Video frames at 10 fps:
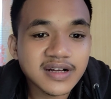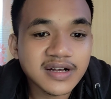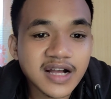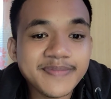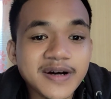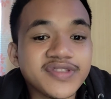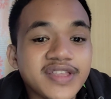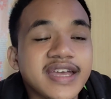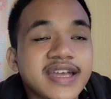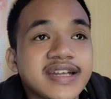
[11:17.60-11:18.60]
about
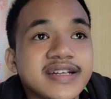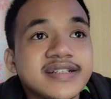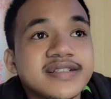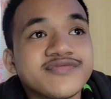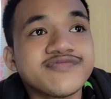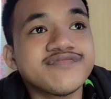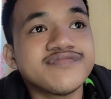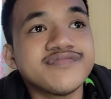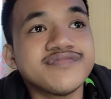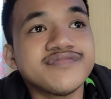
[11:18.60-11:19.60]
the egg.
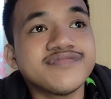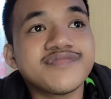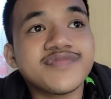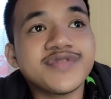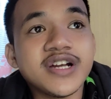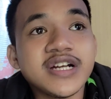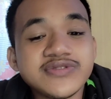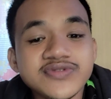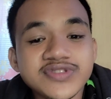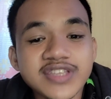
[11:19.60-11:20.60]
There are
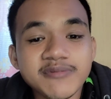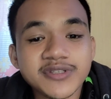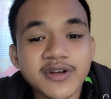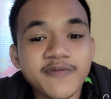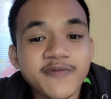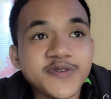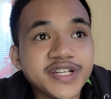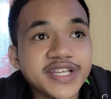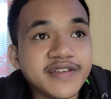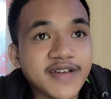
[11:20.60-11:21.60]
two types of
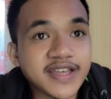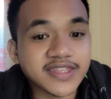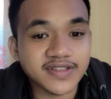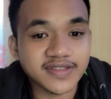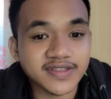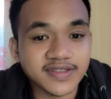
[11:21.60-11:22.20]
cooking method: